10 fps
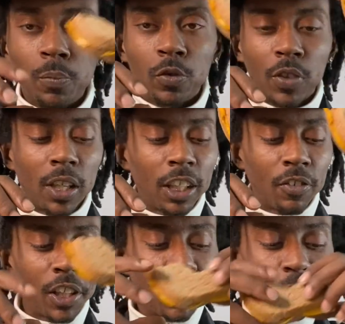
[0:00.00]
Violife
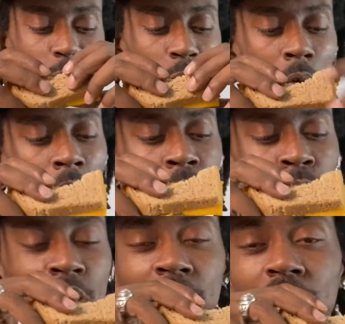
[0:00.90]
right here.
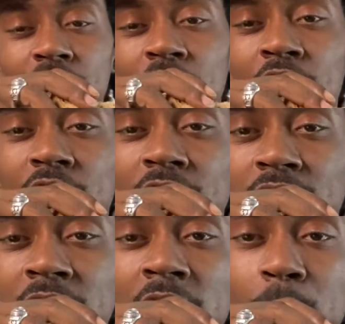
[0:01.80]
That's the cheddar flakes.
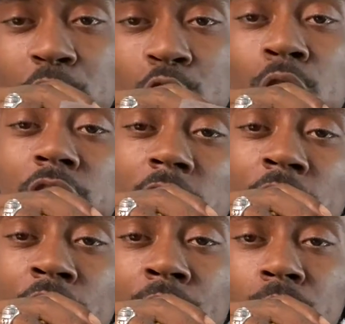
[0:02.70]
They got mature
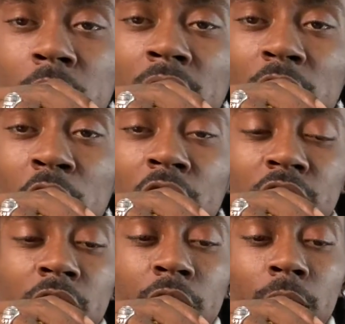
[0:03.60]
cheddar and they got regular
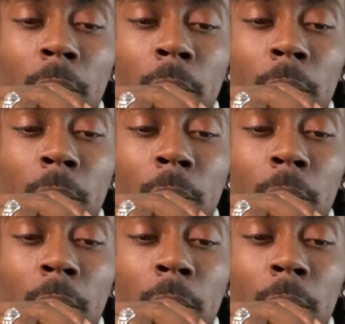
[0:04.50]
cheddar.